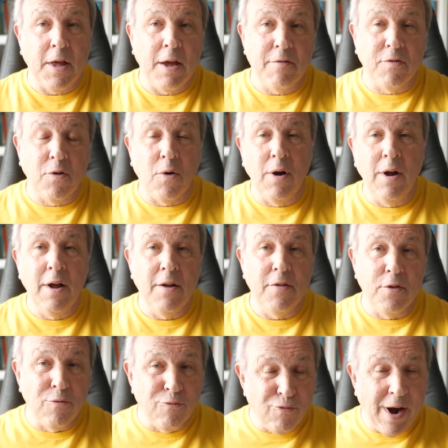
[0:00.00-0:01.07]
therefore,
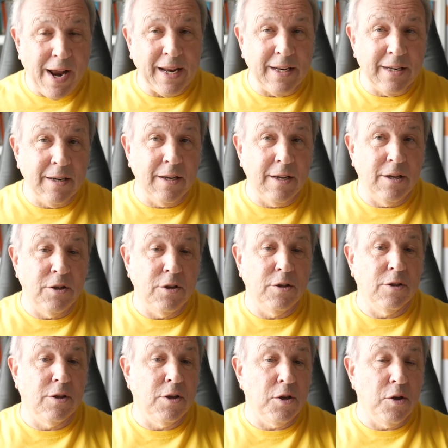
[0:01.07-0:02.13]
the rent
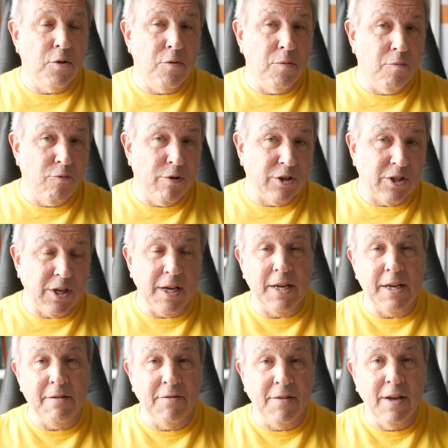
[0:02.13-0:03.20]
that you
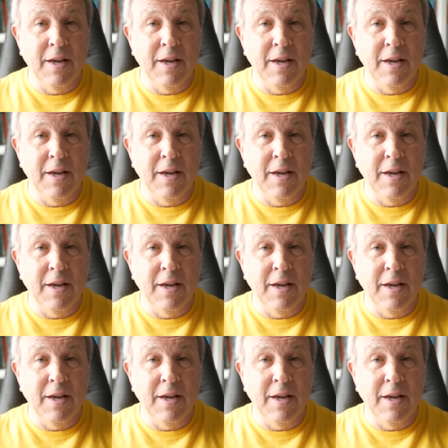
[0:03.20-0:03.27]
receive